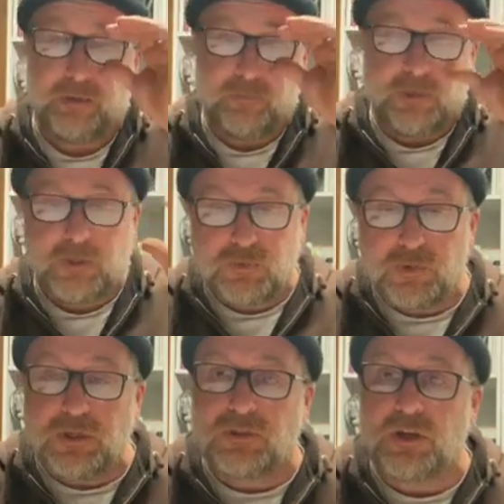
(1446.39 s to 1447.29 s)
Because when
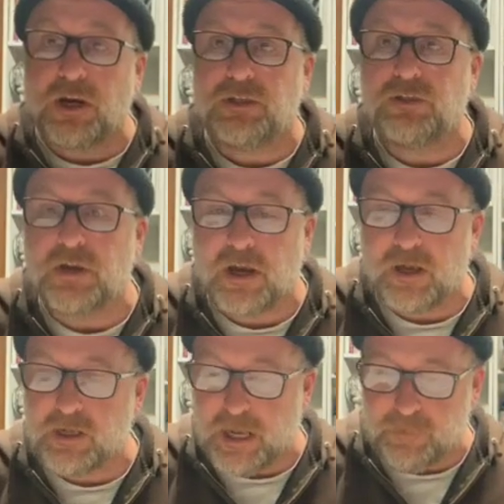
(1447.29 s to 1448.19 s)
you start to draw
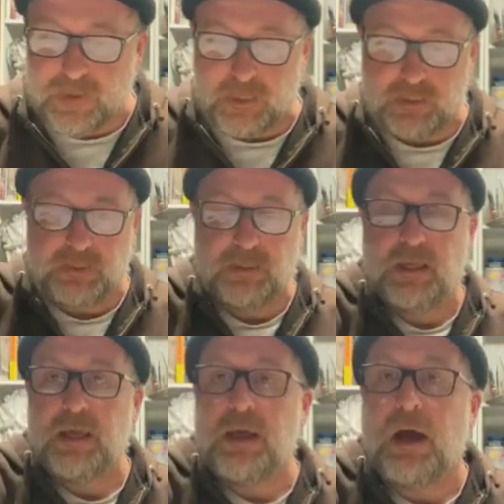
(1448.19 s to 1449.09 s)
comics
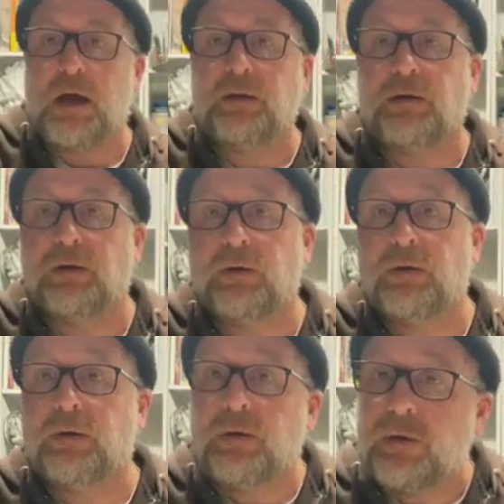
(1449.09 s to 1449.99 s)
on your
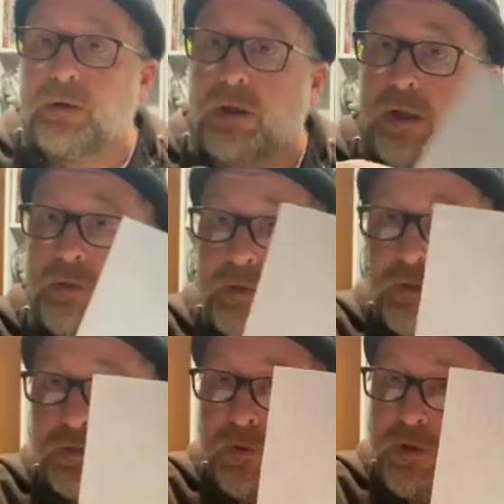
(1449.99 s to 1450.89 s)

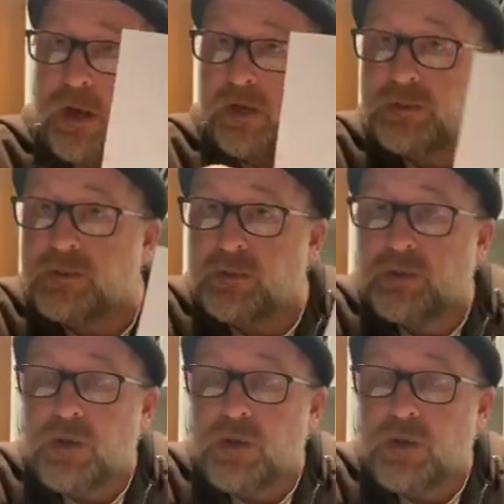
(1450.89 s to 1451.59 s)
little note cards,